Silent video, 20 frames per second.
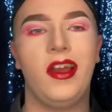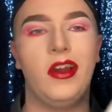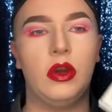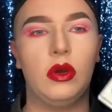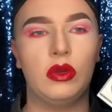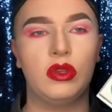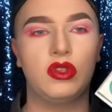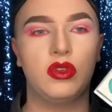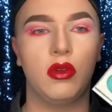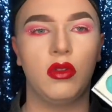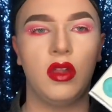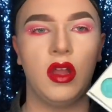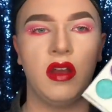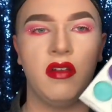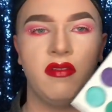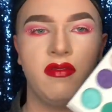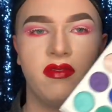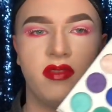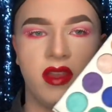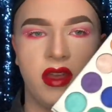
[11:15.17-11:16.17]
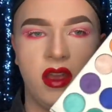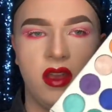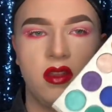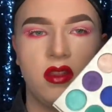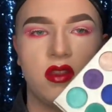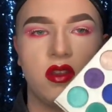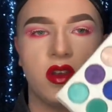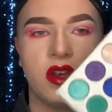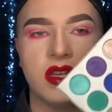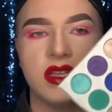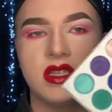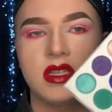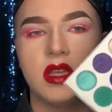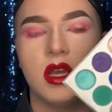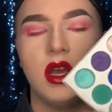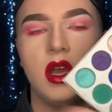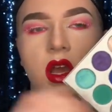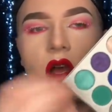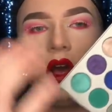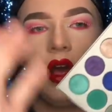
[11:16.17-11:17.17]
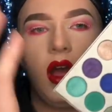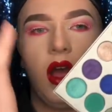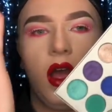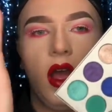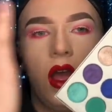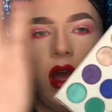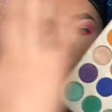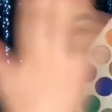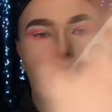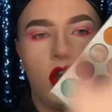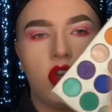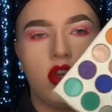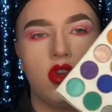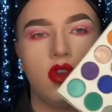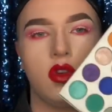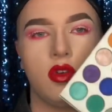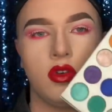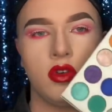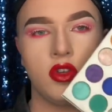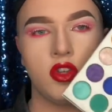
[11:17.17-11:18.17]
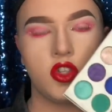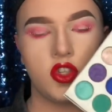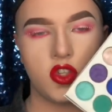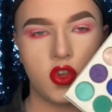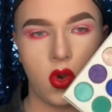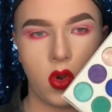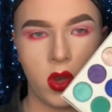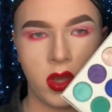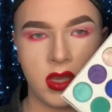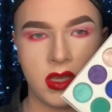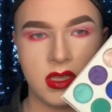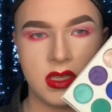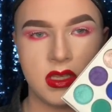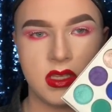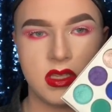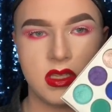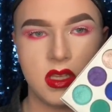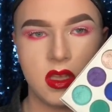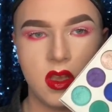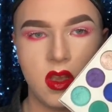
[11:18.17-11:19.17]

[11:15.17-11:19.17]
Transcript: I also love that there's a huge choice,